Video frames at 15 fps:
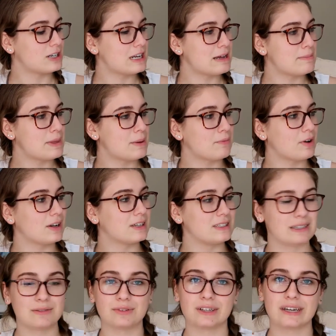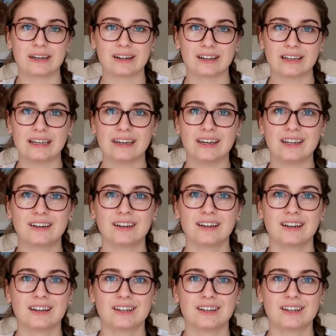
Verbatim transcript: to keep them relatively clean.